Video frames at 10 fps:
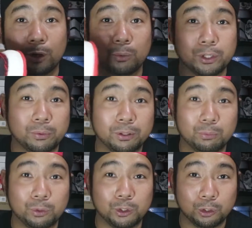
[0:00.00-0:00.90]
Or which
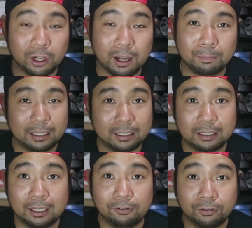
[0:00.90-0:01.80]
one would you drop? And
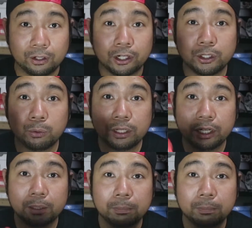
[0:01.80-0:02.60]
if you're new here,